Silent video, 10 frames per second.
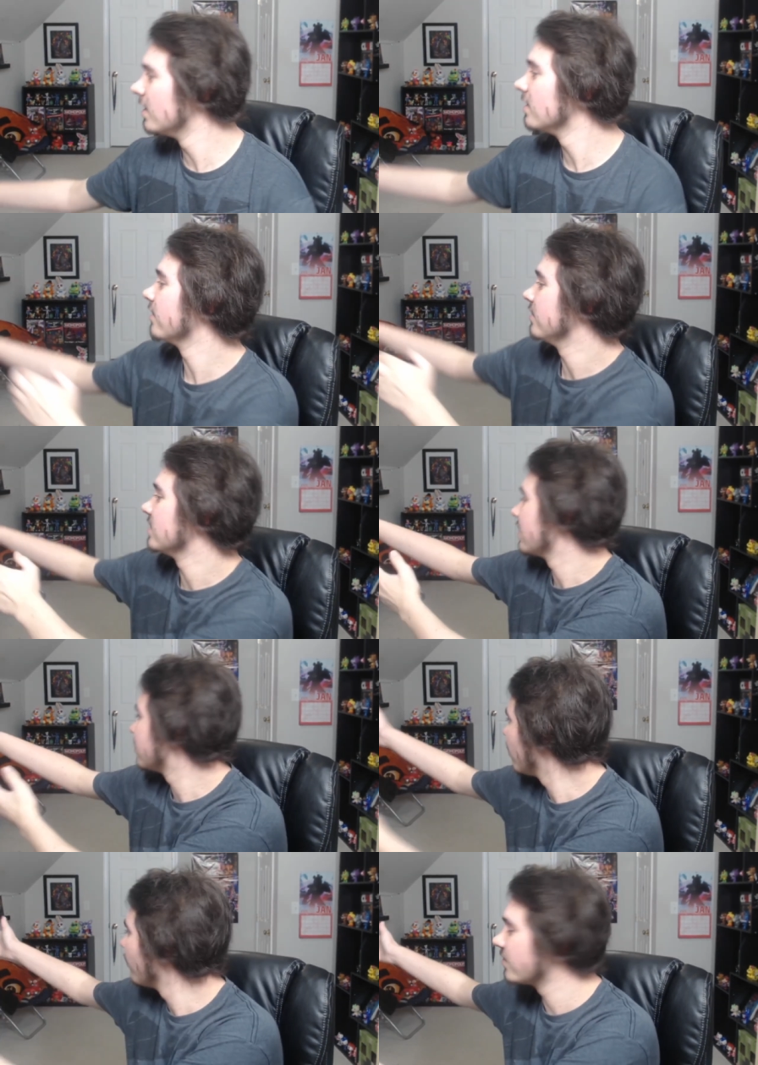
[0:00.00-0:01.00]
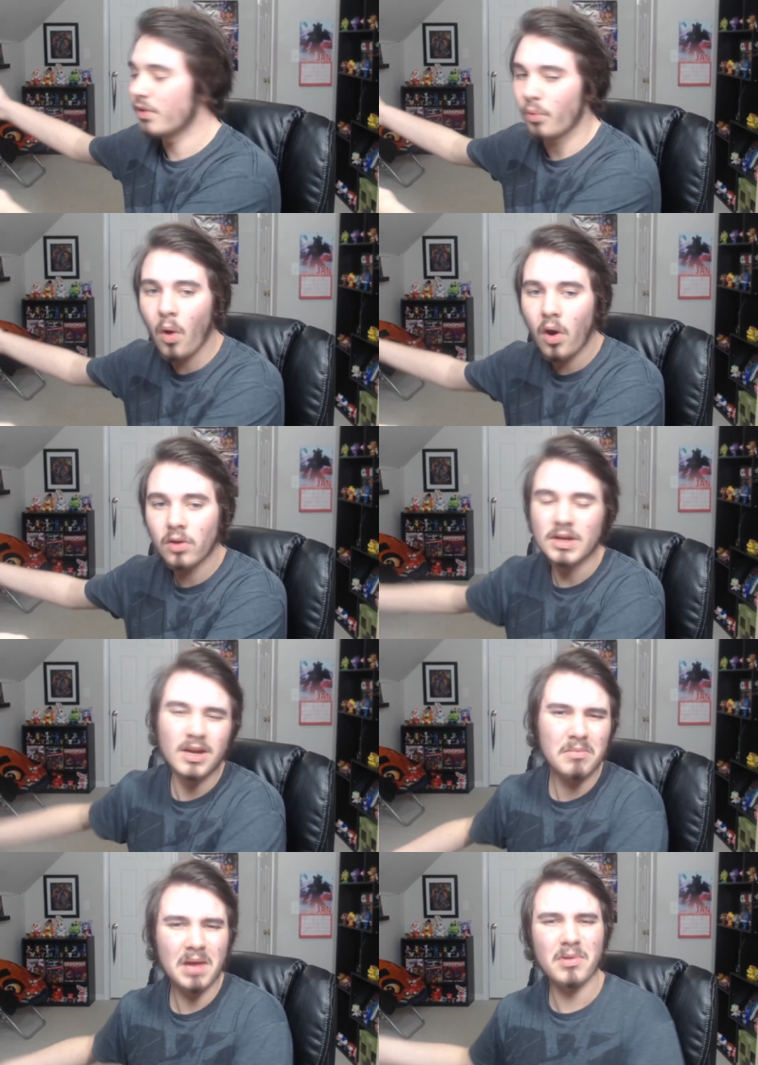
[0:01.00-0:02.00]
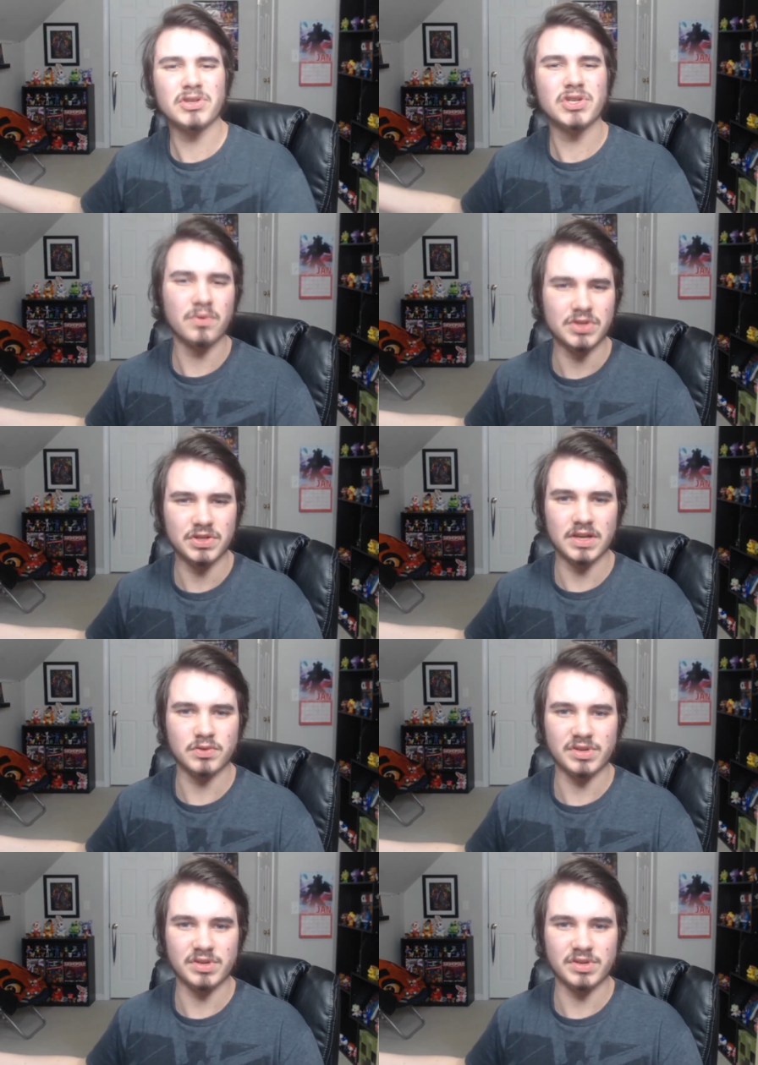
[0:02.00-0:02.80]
There's like shelves on the wall. Maybe I'll show it to you guys one